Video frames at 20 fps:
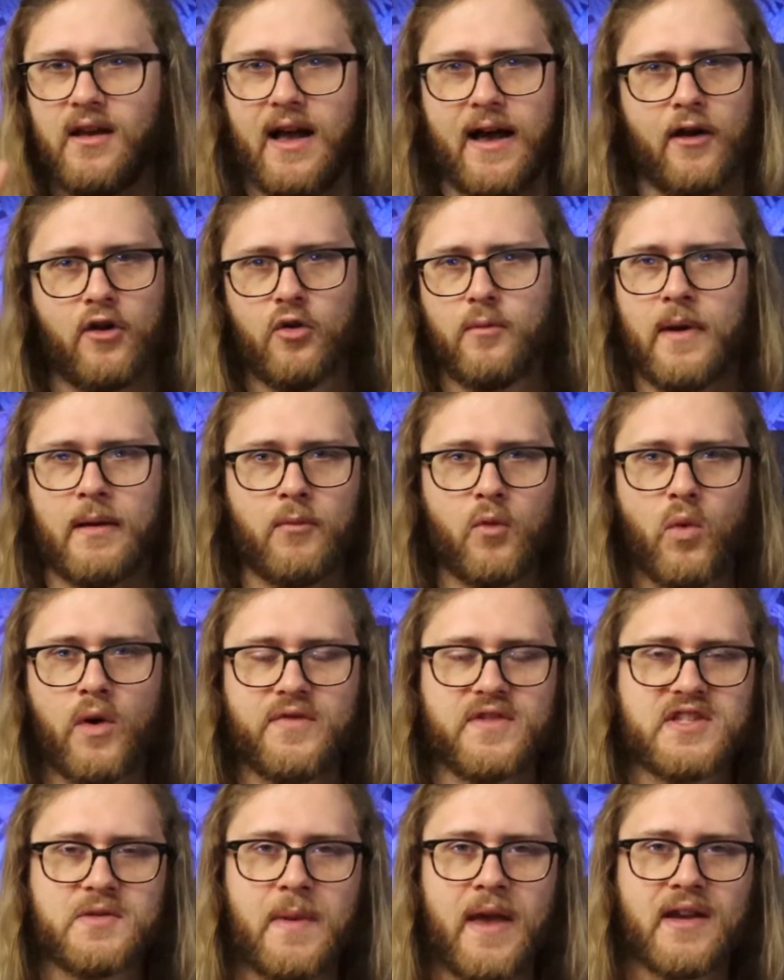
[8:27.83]
I don't remember
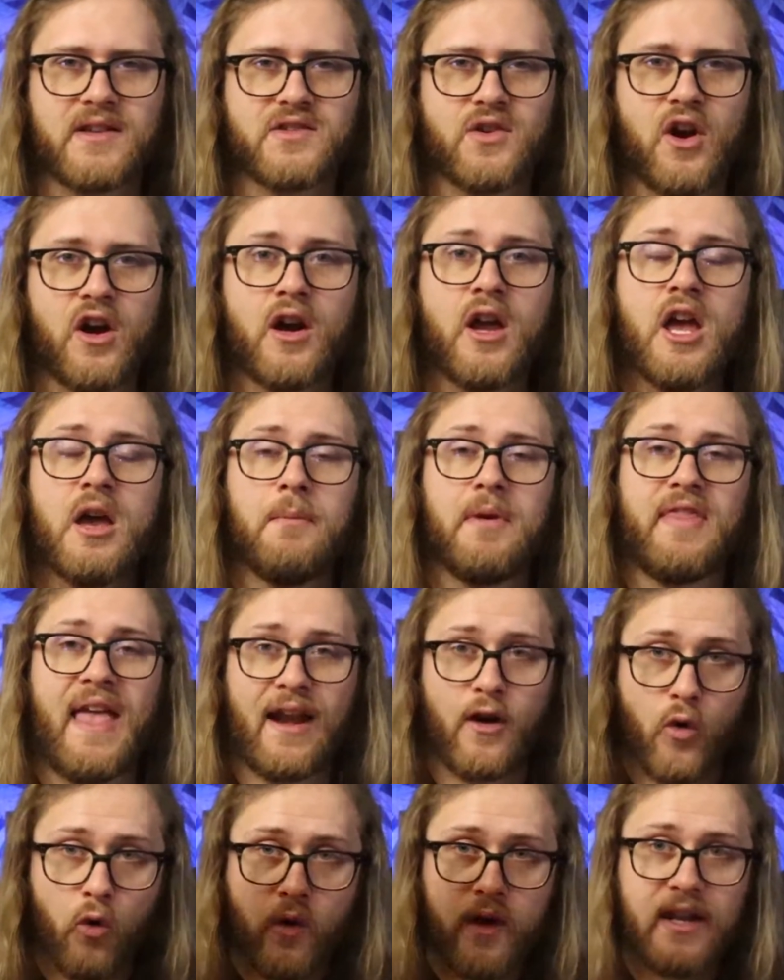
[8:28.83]
what the specs are, but
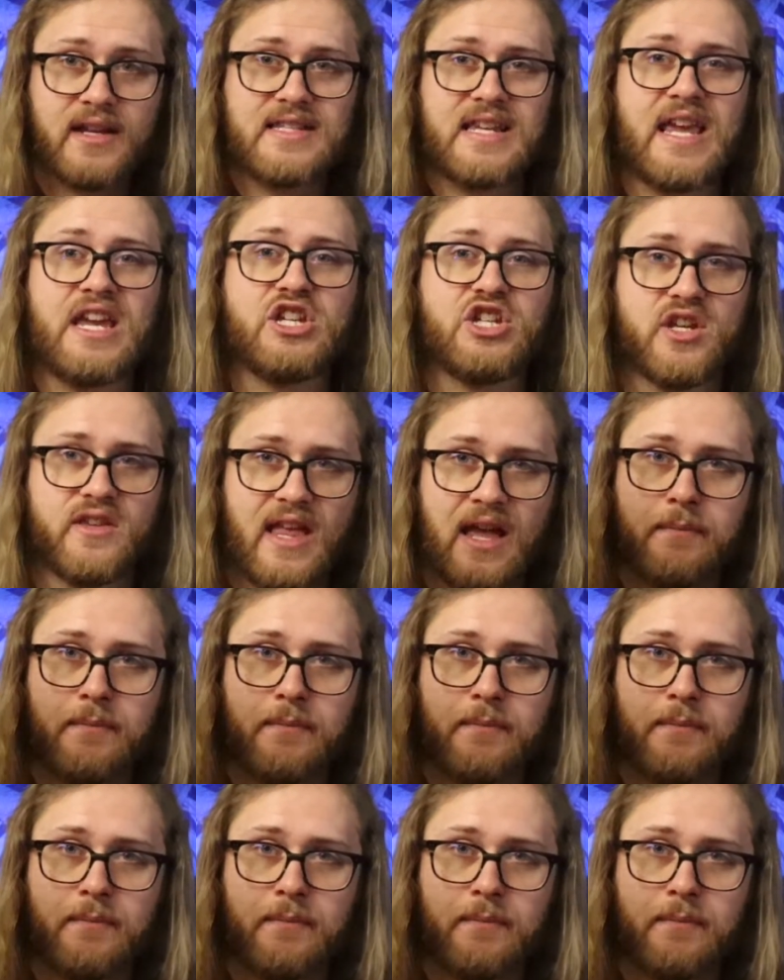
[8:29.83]
that orientation,